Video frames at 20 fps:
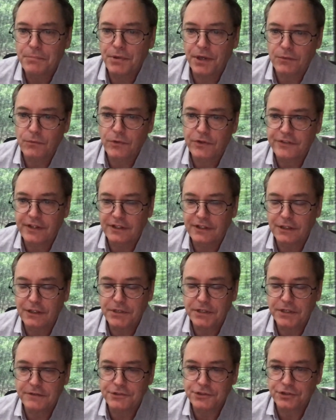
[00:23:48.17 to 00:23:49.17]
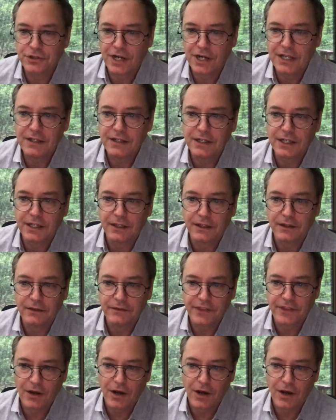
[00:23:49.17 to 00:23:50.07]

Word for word: but with a little bit of training,